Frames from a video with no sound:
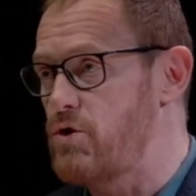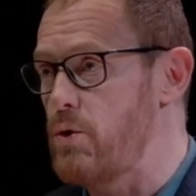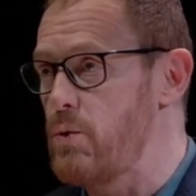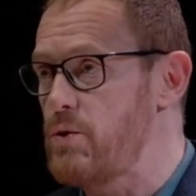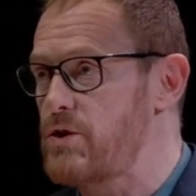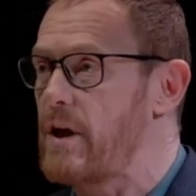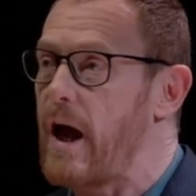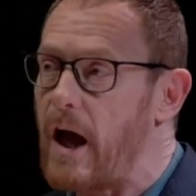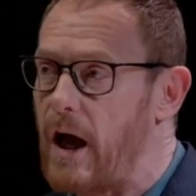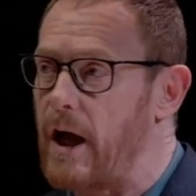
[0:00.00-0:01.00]
Jews
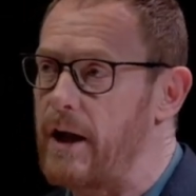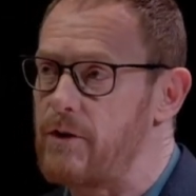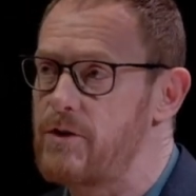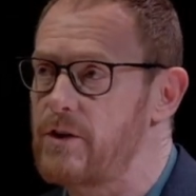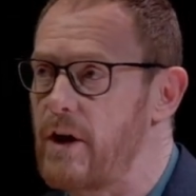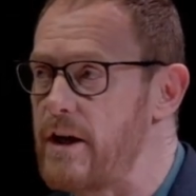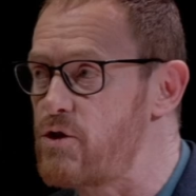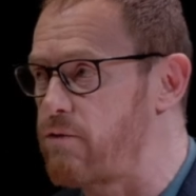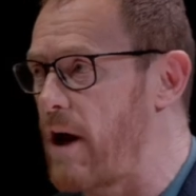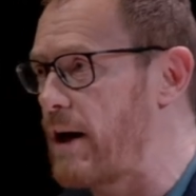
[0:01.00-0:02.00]
and
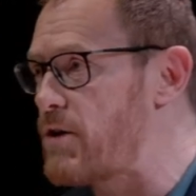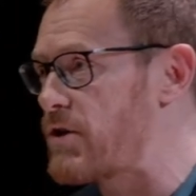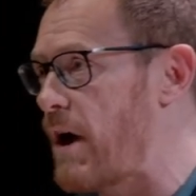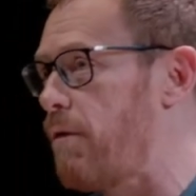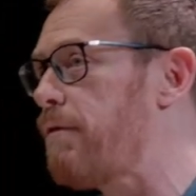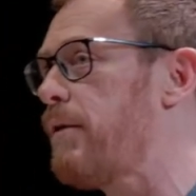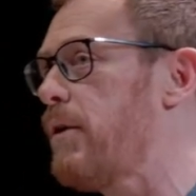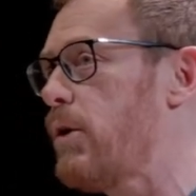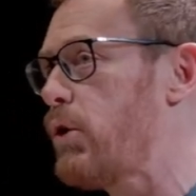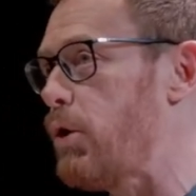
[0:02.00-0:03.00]
Israel itself
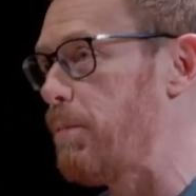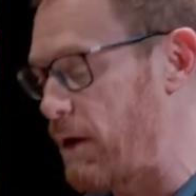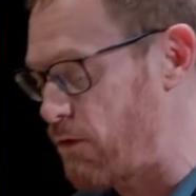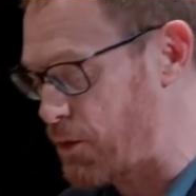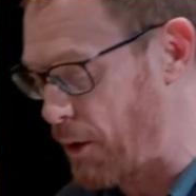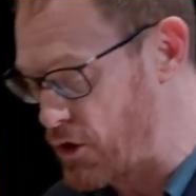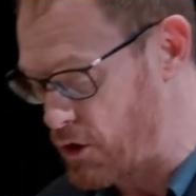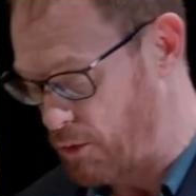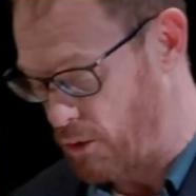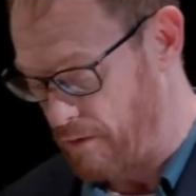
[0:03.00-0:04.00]
could be
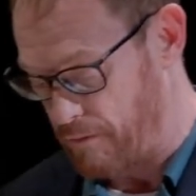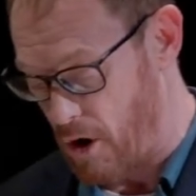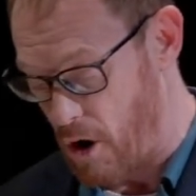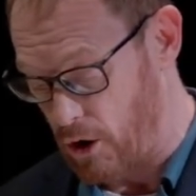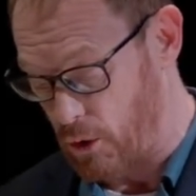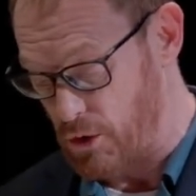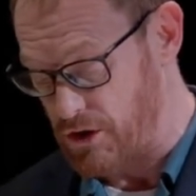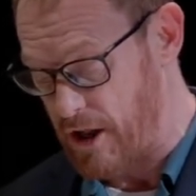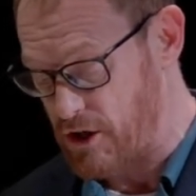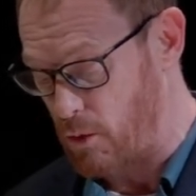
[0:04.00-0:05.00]
responsible for a
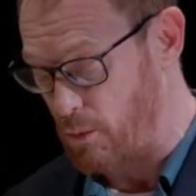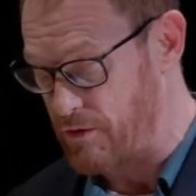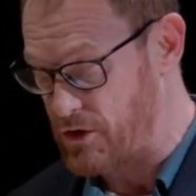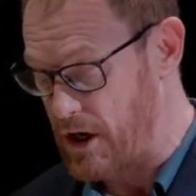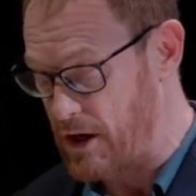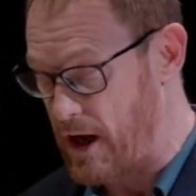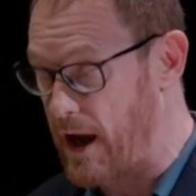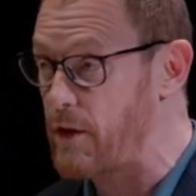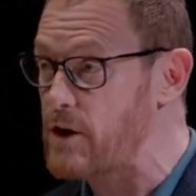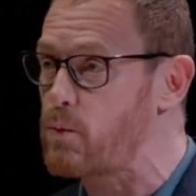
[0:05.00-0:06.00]
Holocaust. And that's what we've seen
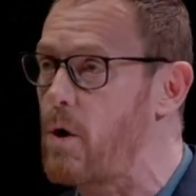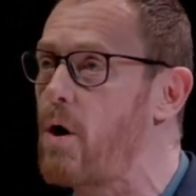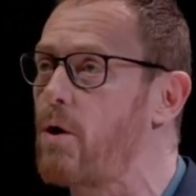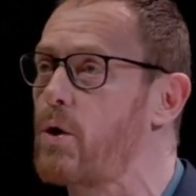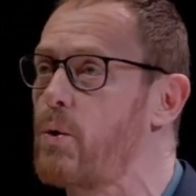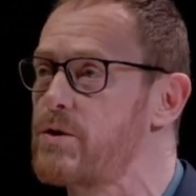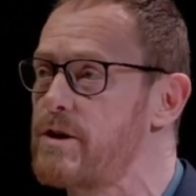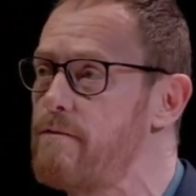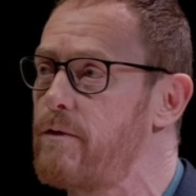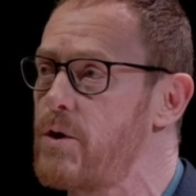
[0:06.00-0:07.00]
now. That's what
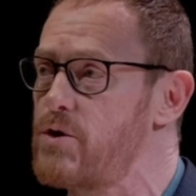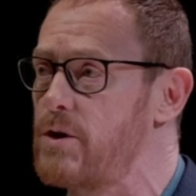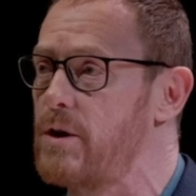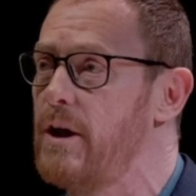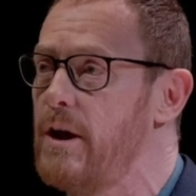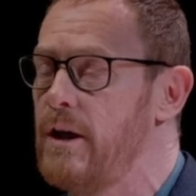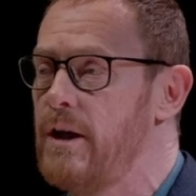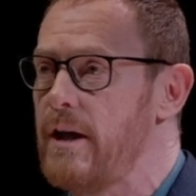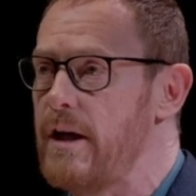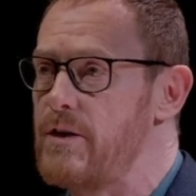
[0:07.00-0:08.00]
Holocaust inversion
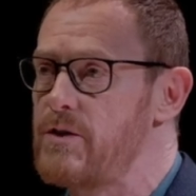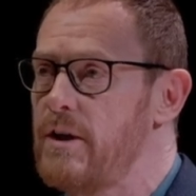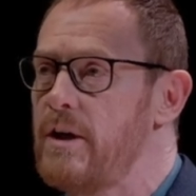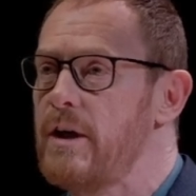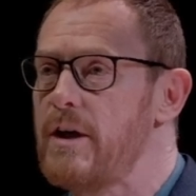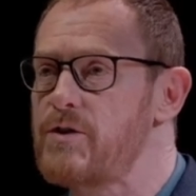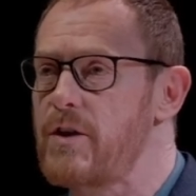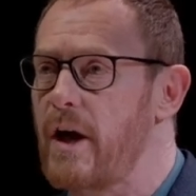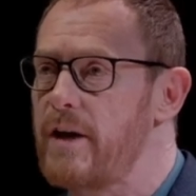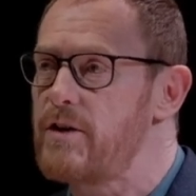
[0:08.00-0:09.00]
is. It's
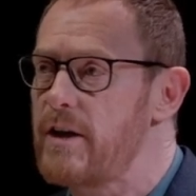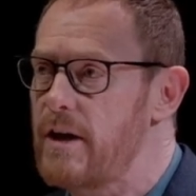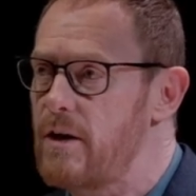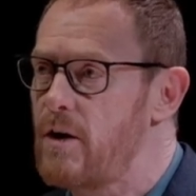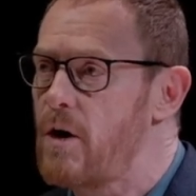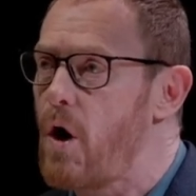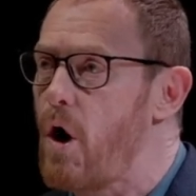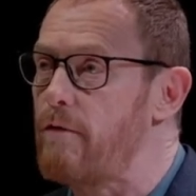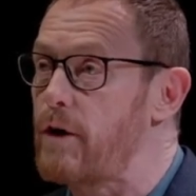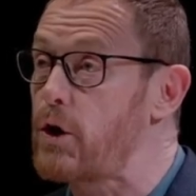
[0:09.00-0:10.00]
the idea
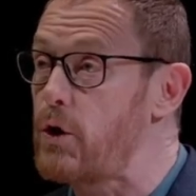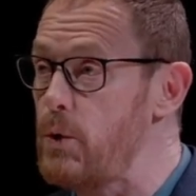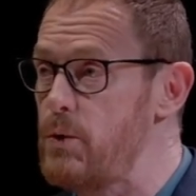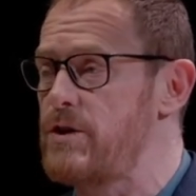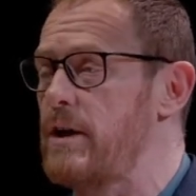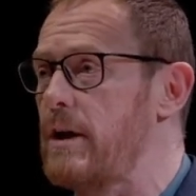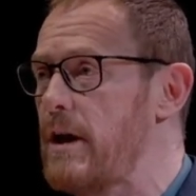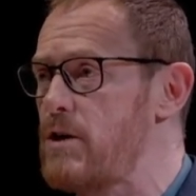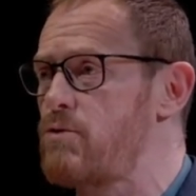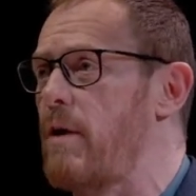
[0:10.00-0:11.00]
of accusing
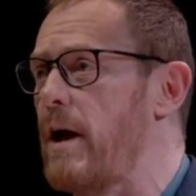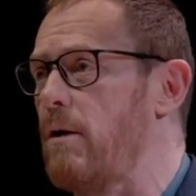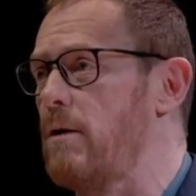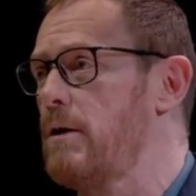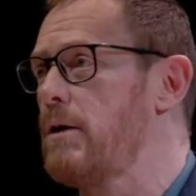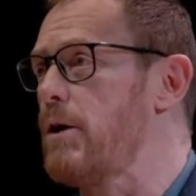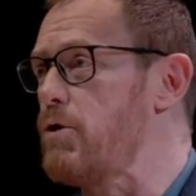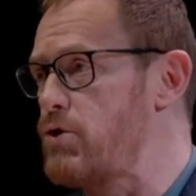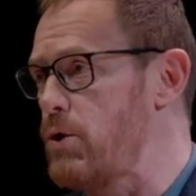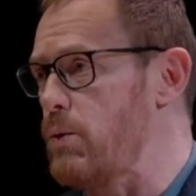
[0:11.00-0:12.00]
Israel
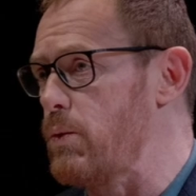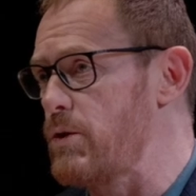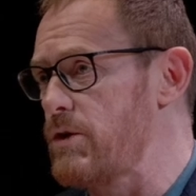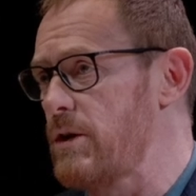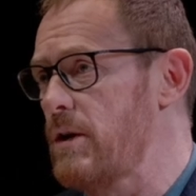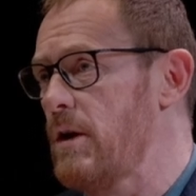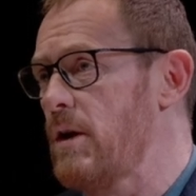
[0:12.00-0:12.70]
and Jews